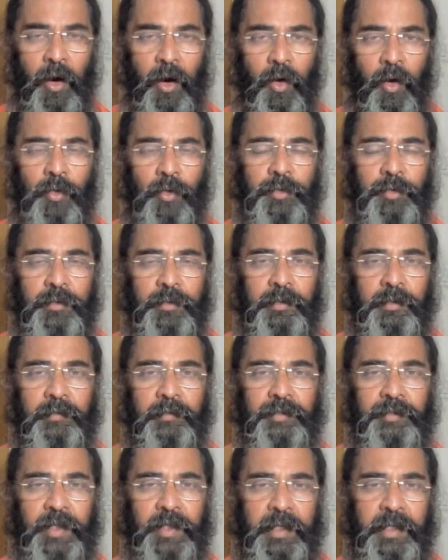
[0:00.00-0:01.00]
also sort
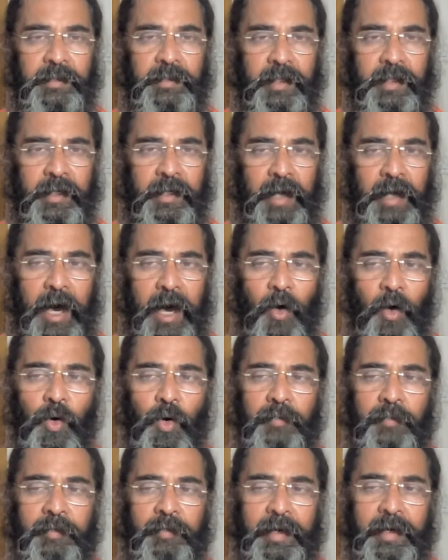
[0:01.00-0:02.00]
of says that
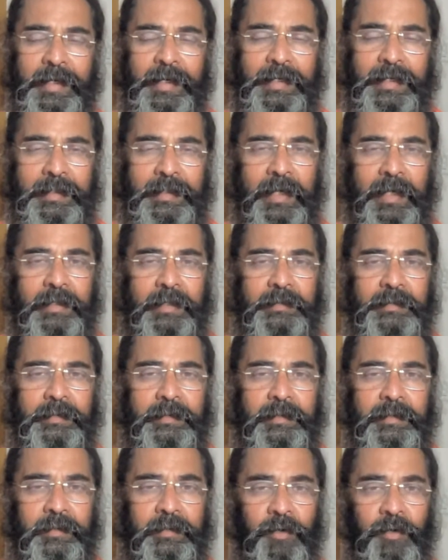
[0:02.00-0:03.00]
however
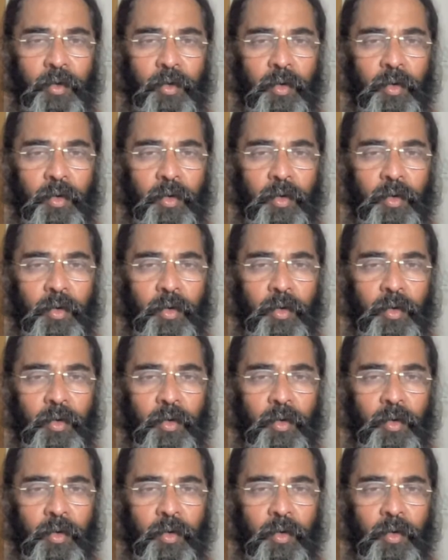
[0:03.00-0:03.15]
intelligent